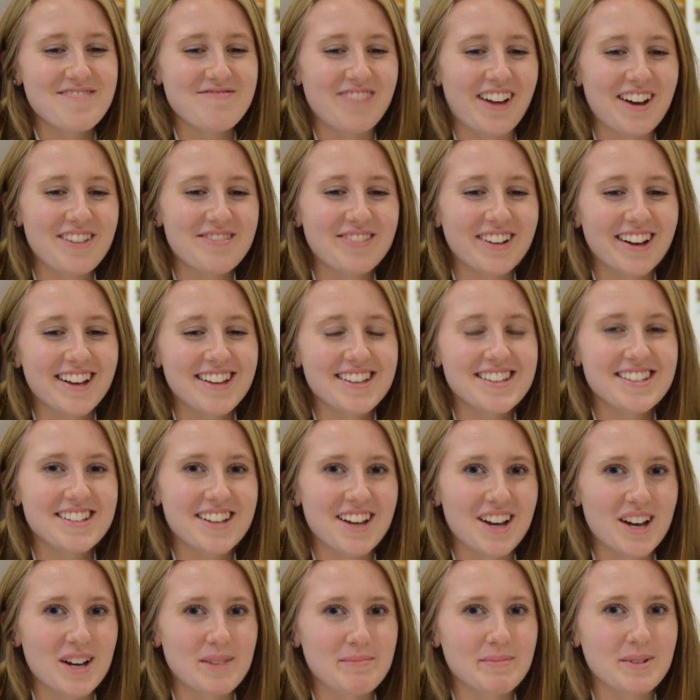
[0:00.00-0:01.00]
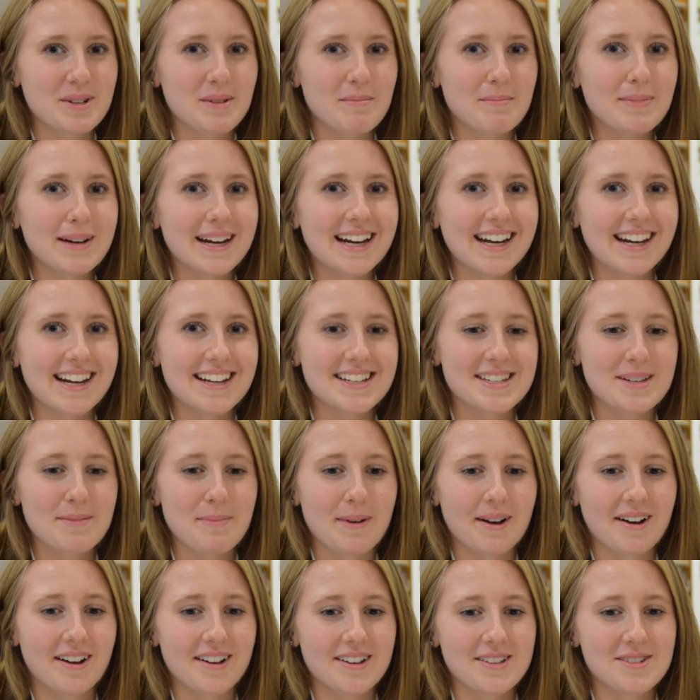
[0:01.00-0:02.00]
My first term completely
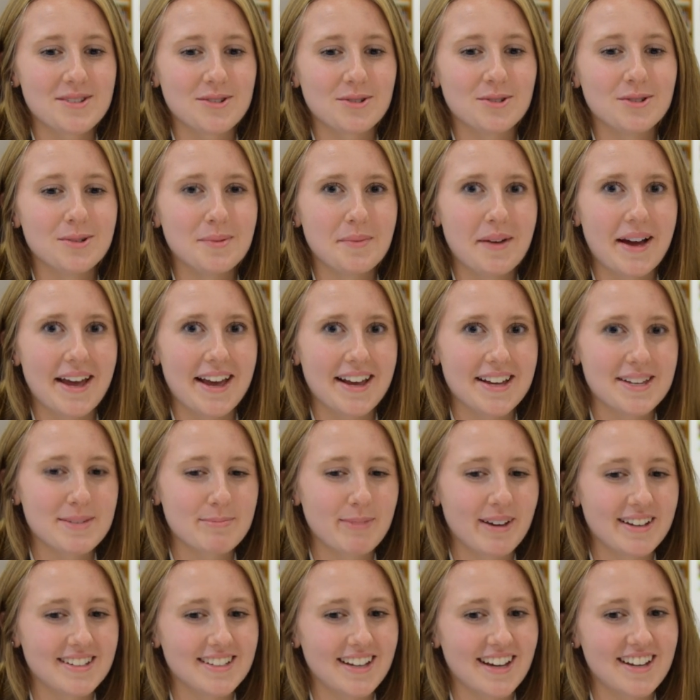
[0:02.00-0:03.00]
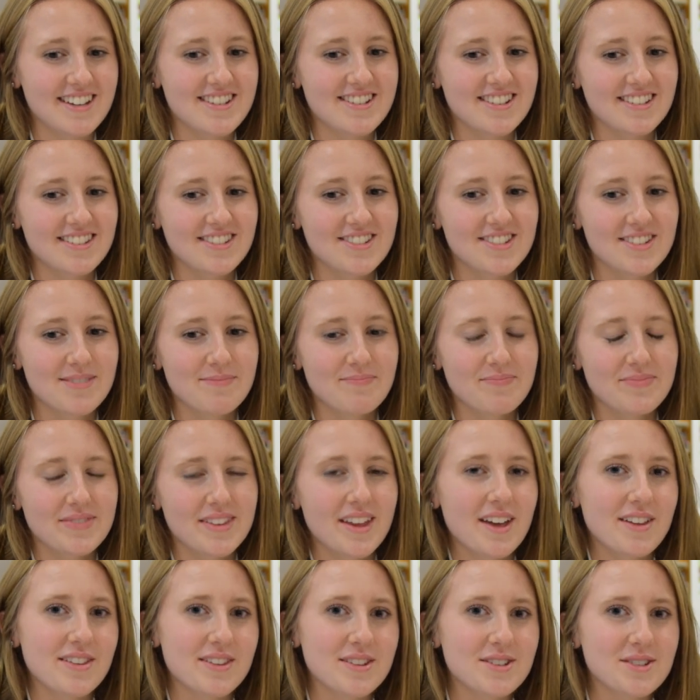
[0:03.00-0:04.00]
surpassed all my expectations.
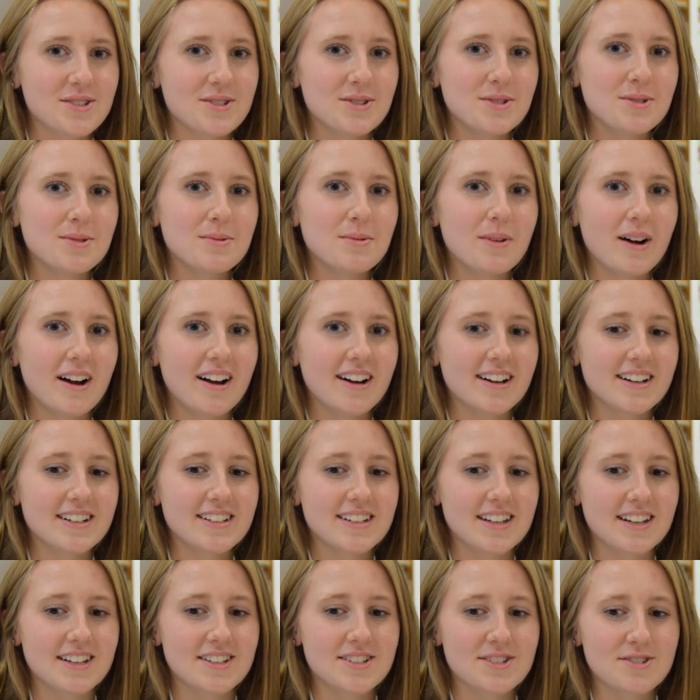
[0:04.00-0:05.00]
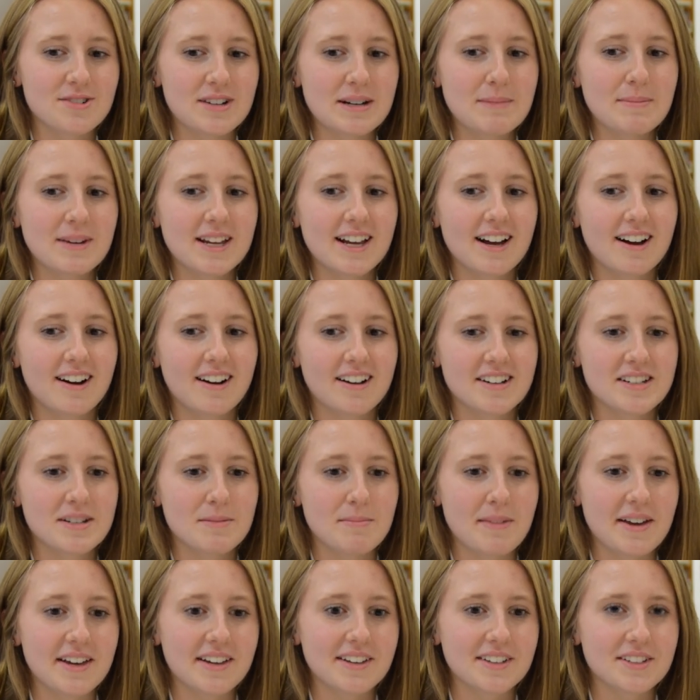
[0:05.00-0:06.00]
The school worked extremely hard
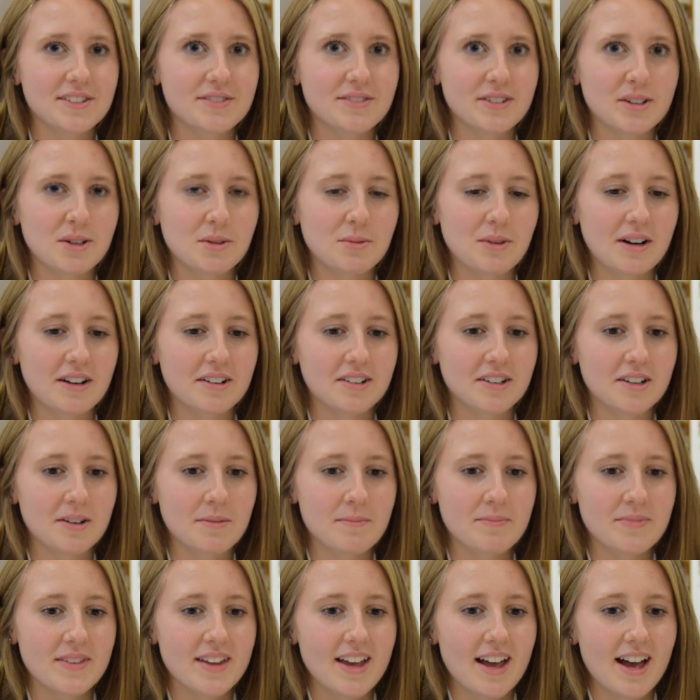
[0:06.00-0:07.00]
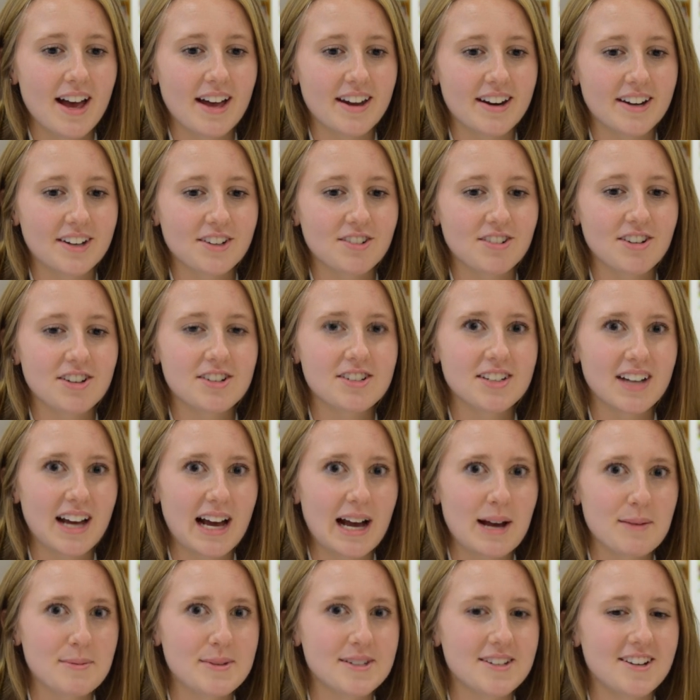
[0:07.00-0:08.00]
to make us feel welcome, and I grew to
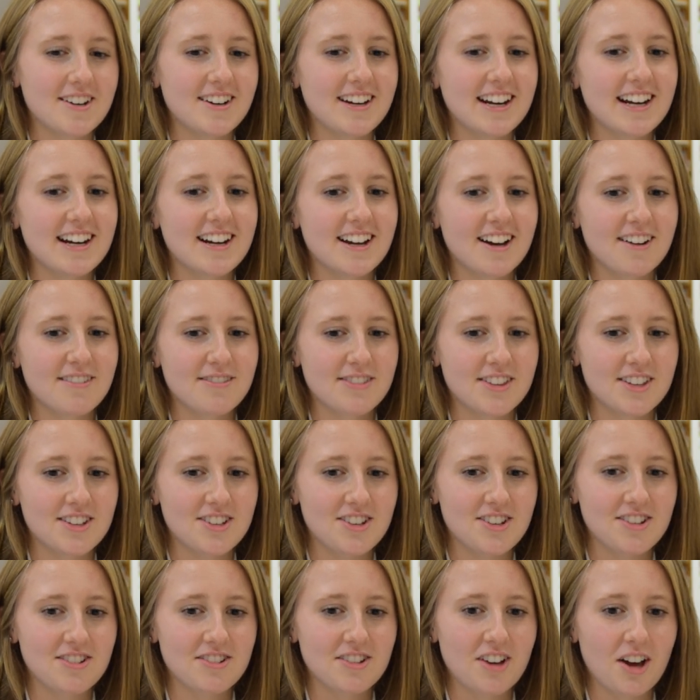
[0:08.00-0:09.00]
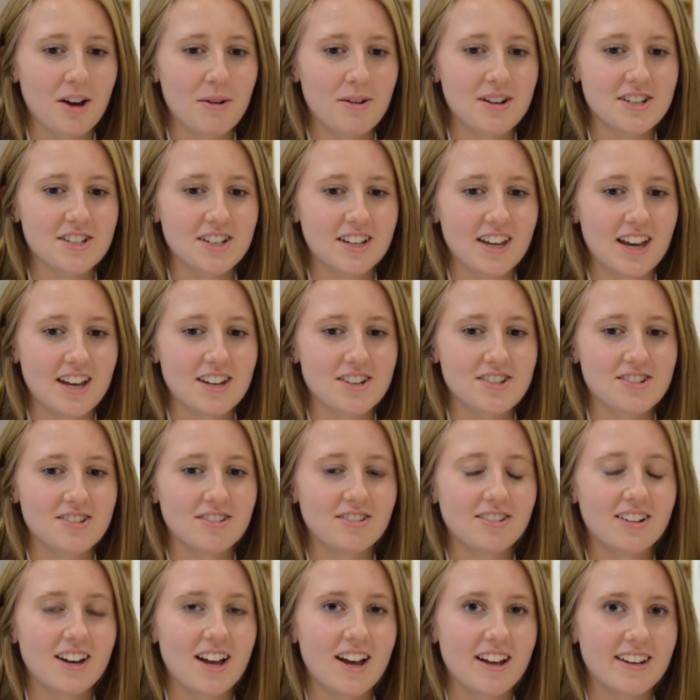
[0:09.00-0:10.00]
absolutely love the new
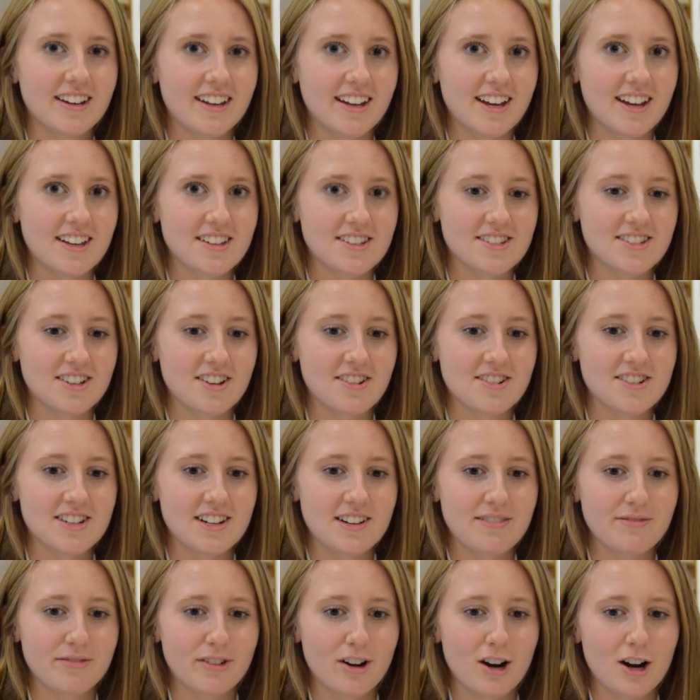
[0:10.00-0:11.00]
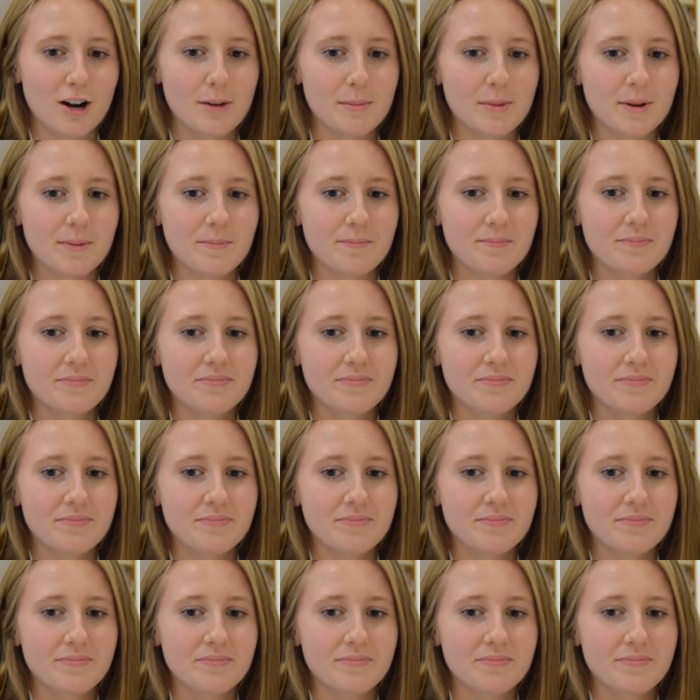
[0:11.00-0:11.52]
co-educational learning and social environment.